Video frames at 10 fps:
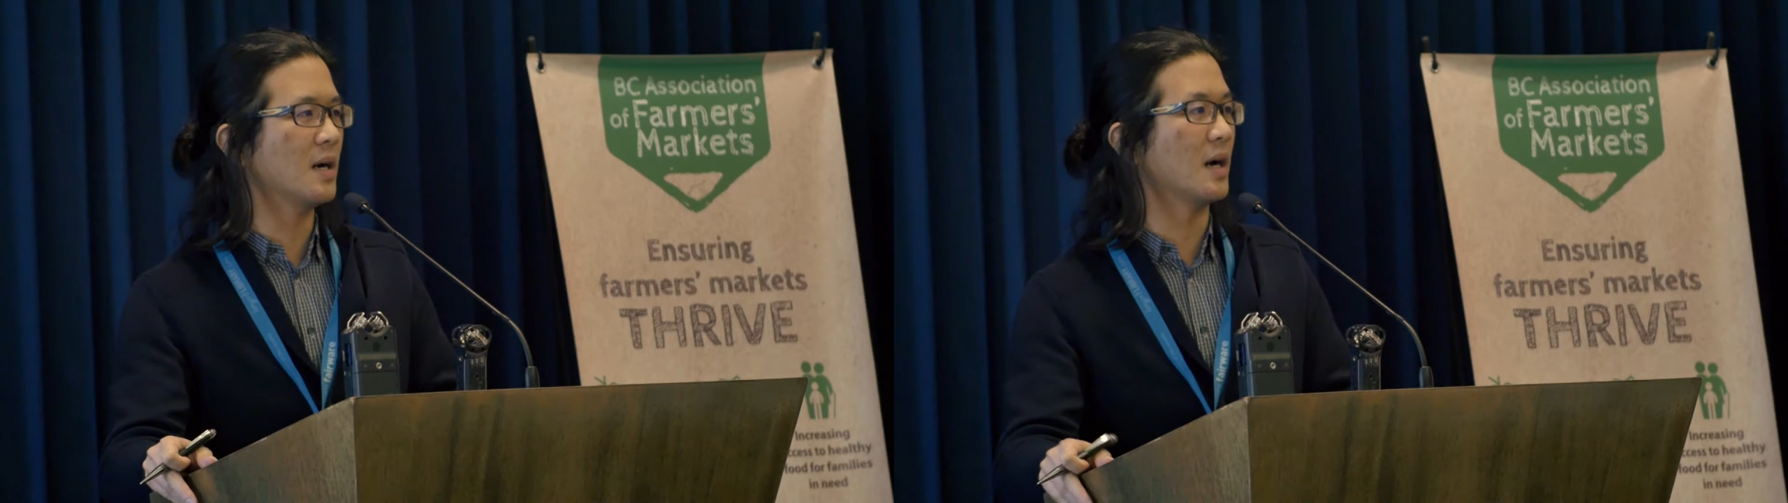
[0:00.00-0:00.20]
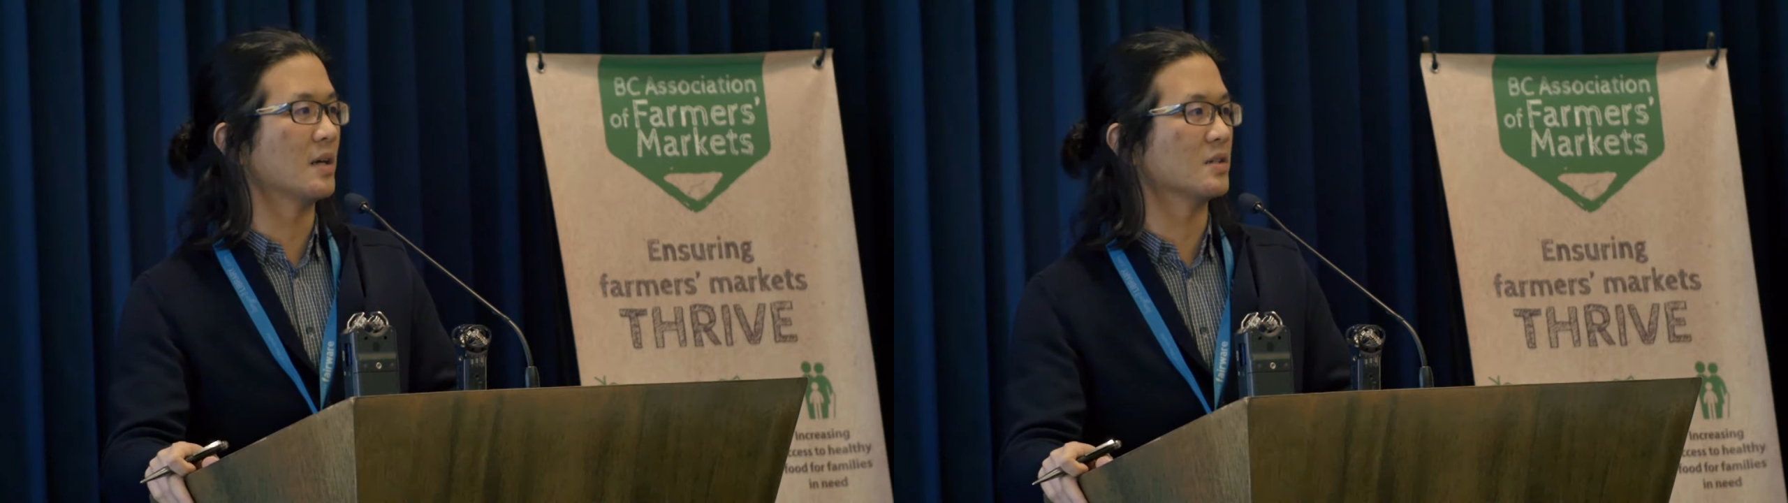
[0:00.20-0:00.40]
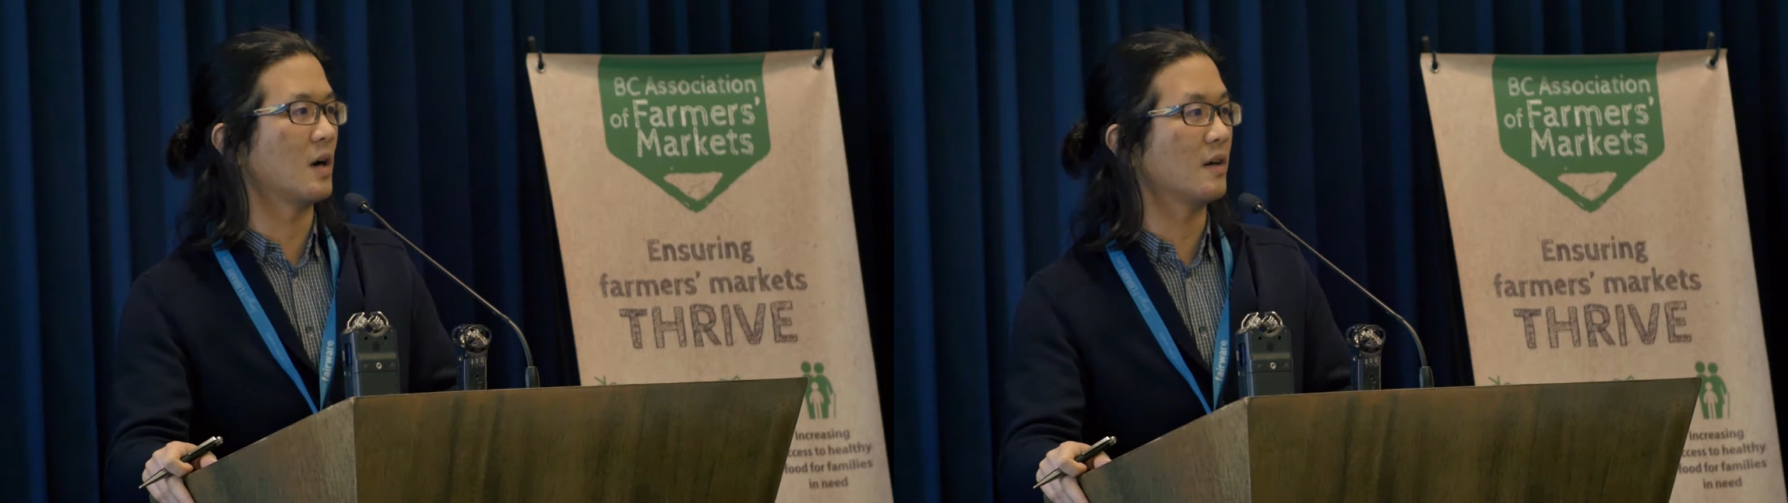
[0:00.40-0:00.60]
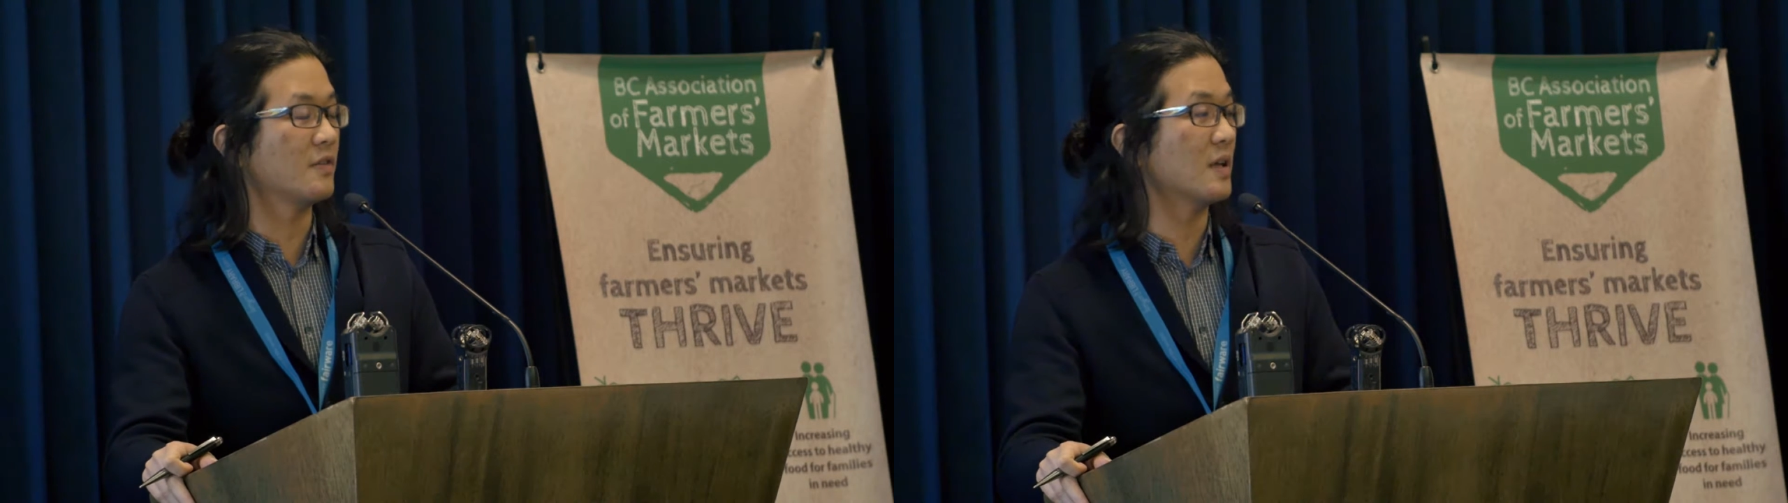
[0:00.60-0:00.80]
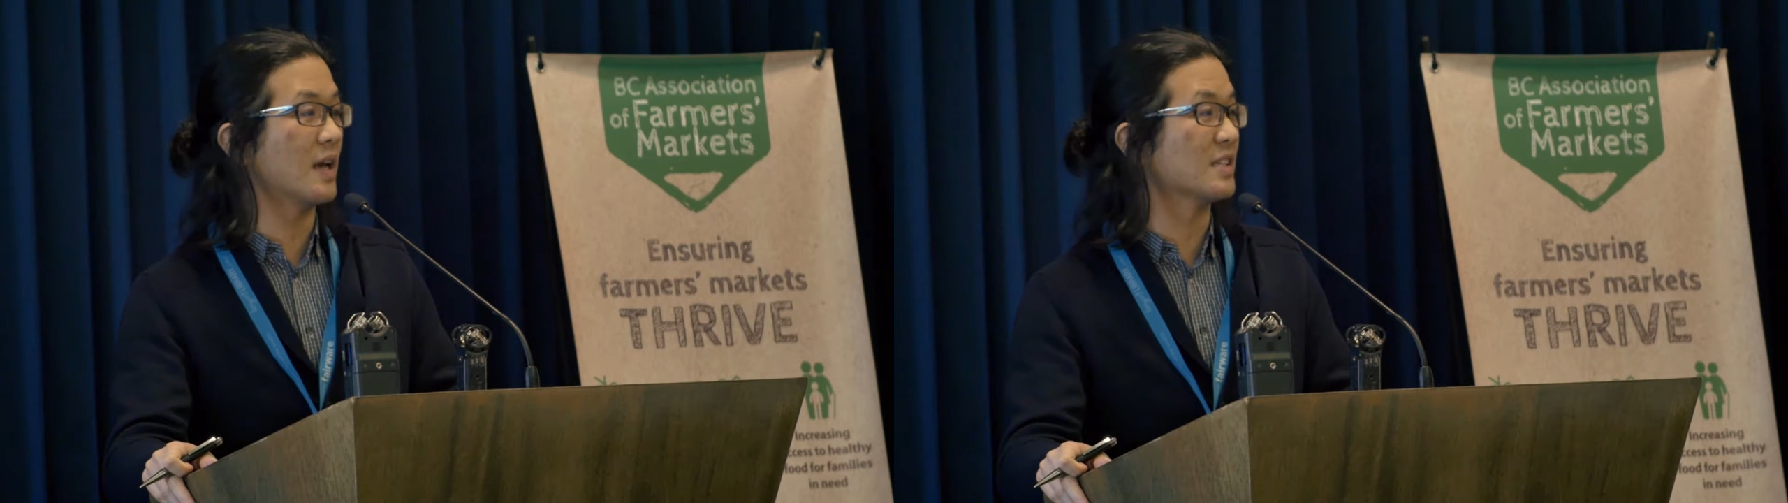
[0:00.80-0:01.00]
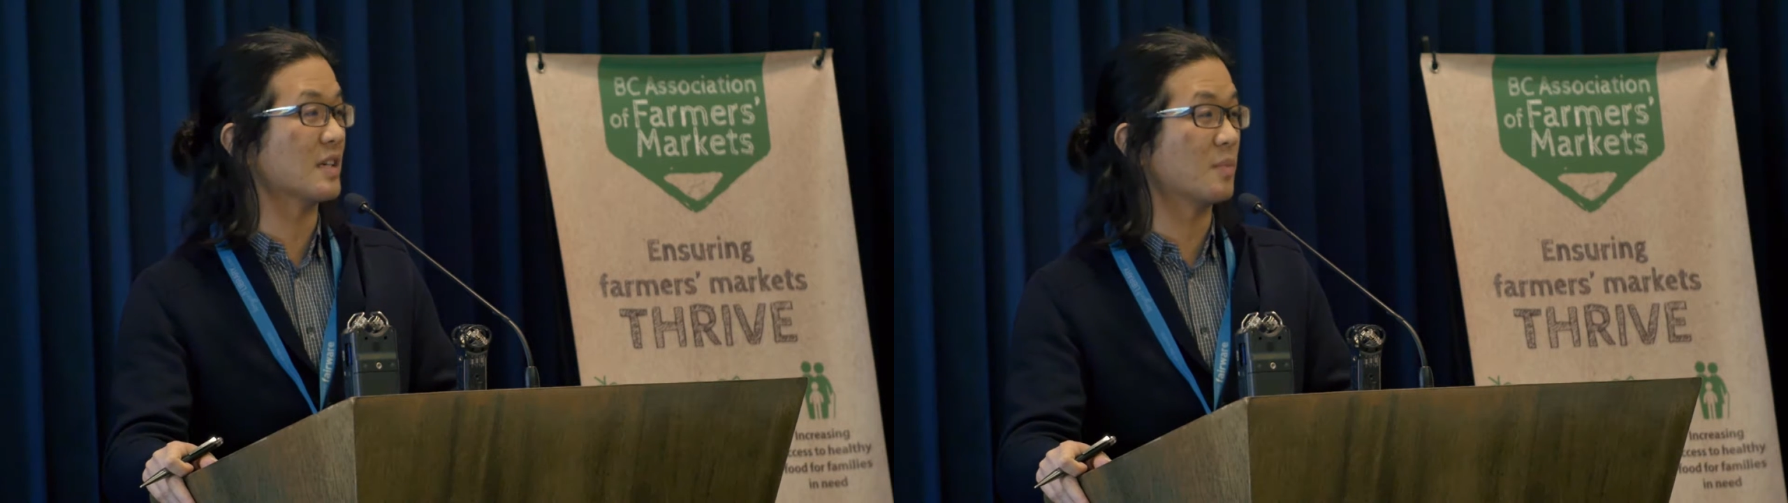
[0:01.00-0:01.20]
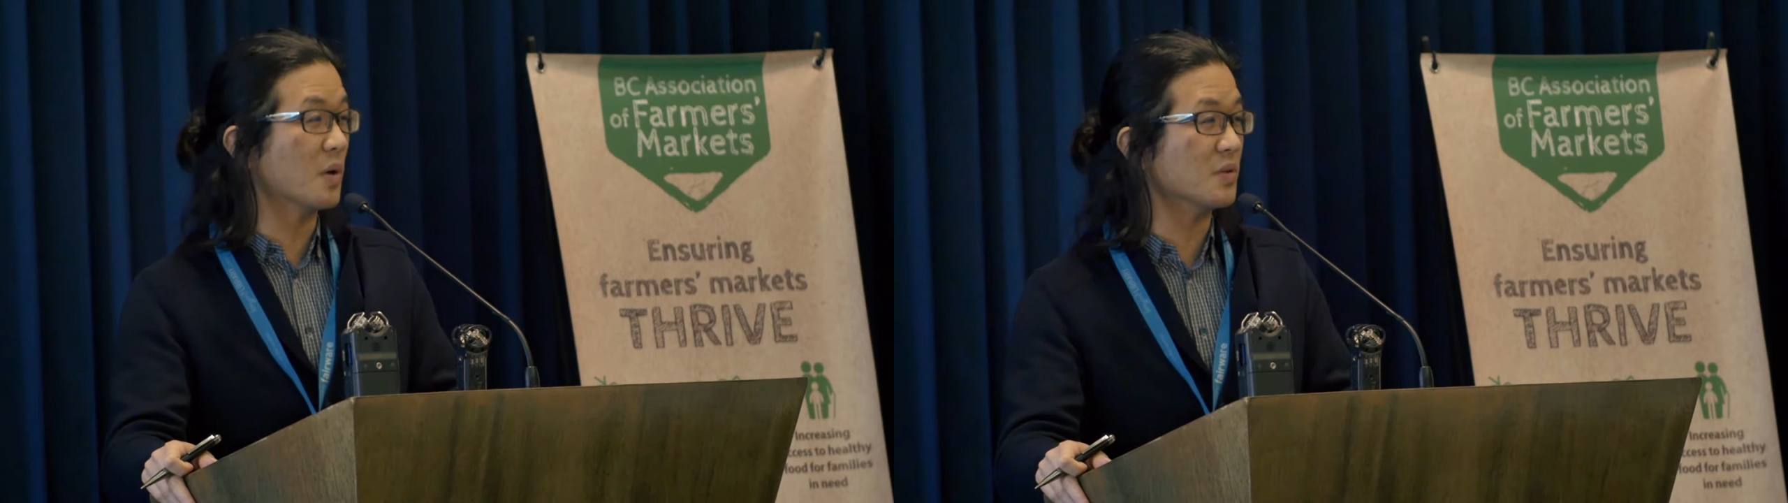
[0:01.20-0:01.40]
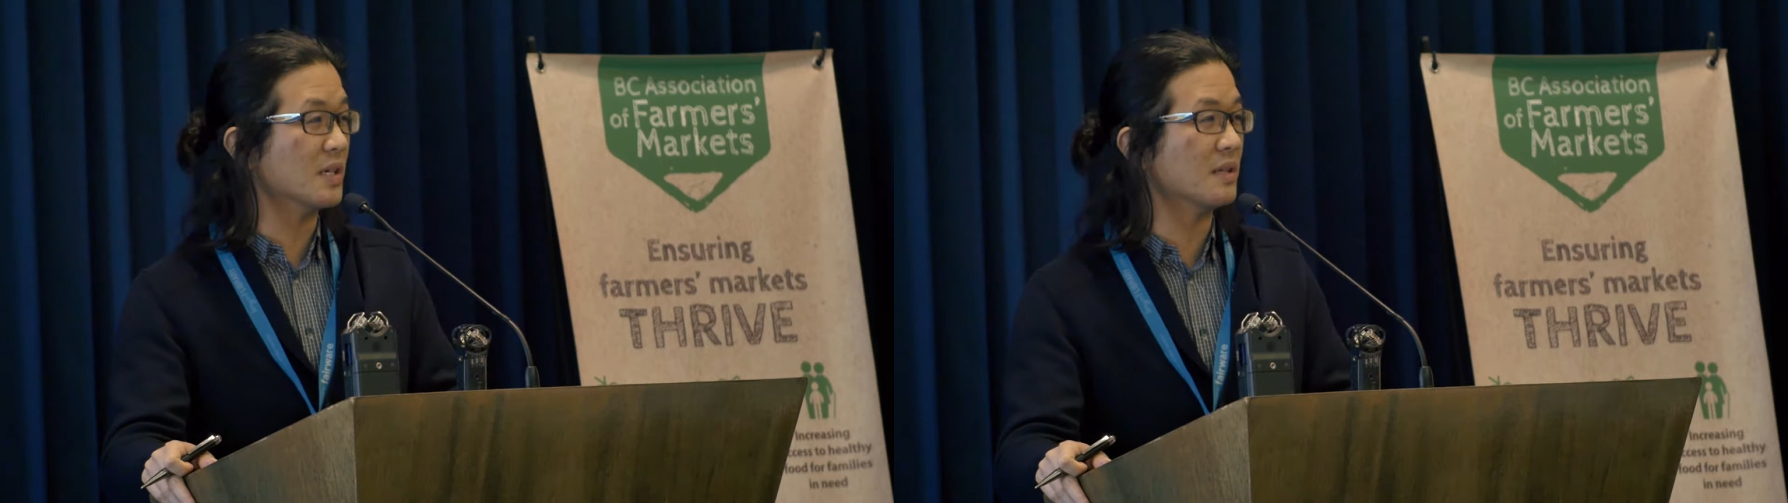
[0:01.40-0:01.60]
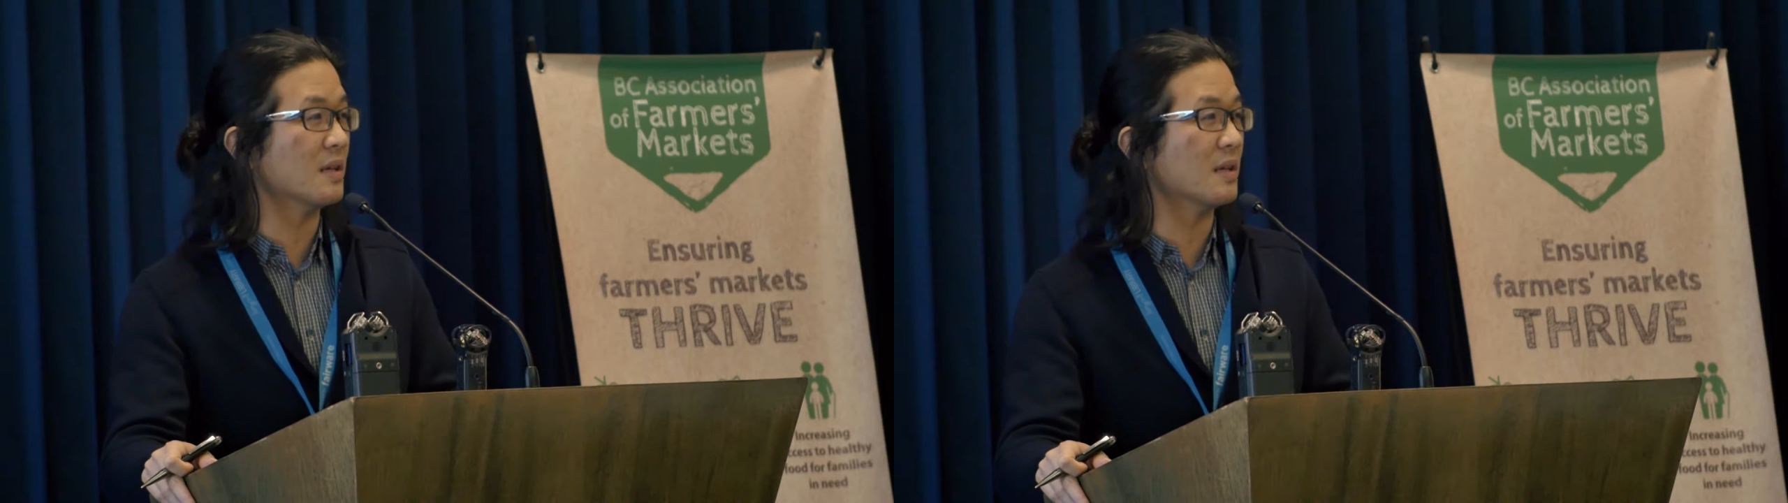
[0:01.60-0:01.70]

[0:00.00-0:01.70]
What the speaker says: As often it has like protein,